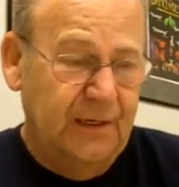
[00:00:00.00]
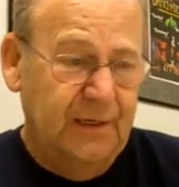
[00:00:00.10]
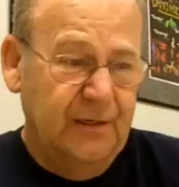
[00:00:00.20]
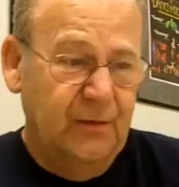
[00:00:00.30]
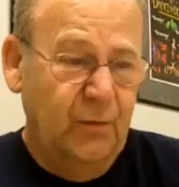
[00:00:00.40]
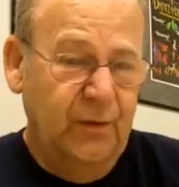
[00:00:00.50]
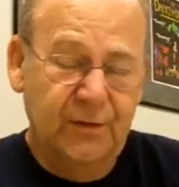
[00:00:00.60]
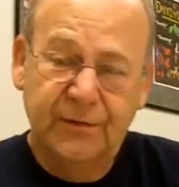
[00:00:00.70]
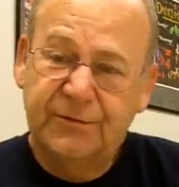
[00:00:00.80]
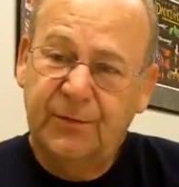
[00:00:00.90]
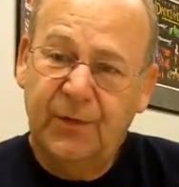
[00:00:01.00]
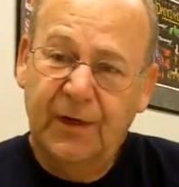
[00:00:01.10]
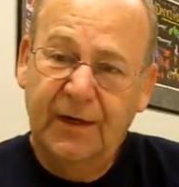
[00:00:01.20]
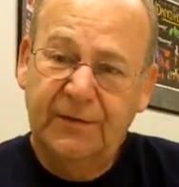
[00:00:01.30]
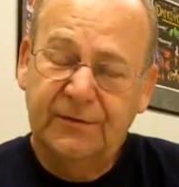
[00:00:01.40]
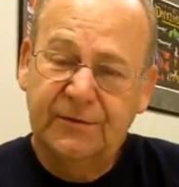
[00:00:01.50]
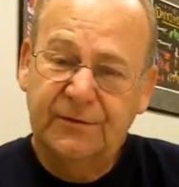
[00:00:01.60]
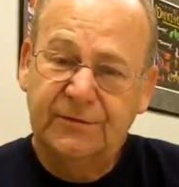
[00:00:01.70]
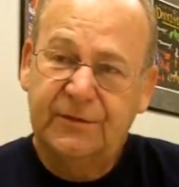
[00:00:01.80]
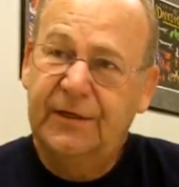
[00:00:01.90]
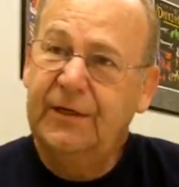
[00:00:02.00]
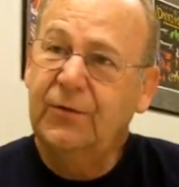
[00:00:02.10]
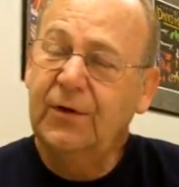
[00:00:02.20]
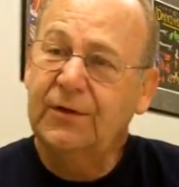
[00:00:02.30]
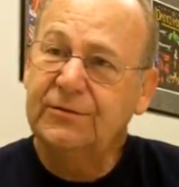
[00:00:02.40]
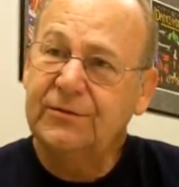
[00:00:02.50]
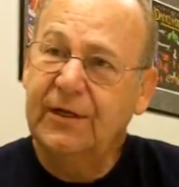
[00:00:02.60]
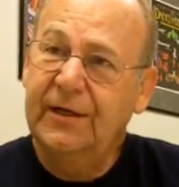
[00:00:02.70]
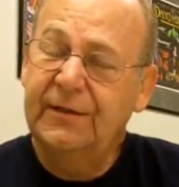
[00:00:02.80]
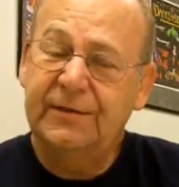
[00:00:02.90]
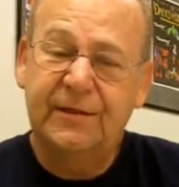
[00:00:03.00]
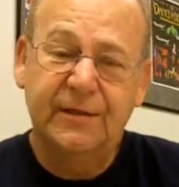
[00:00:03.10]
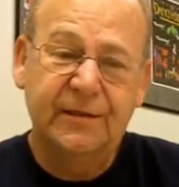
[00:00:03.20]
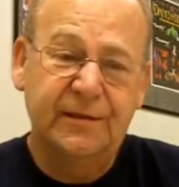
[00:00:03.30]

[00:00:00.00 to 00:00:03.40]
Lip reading: Wheelan's Appliances, Key Real Estate,